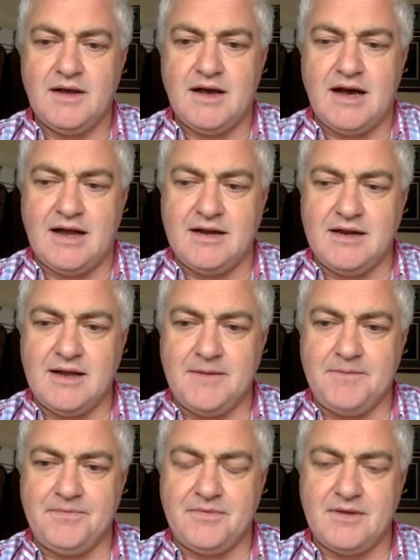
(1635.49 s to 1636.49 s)

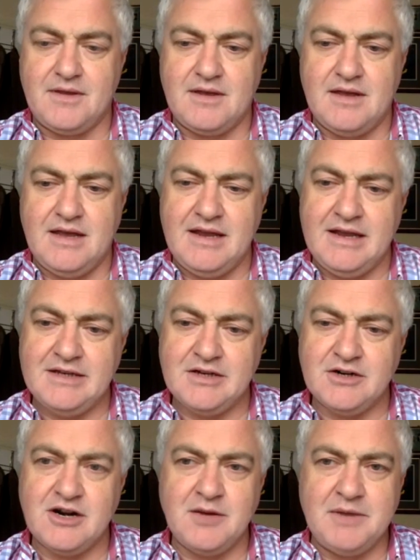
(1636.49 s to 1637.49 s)
And he
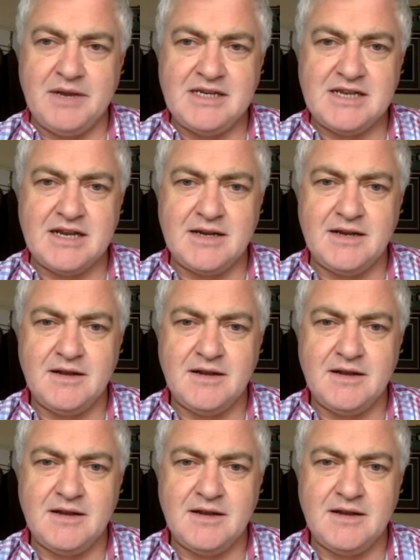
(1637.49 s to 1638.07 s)
turned around to me and he said,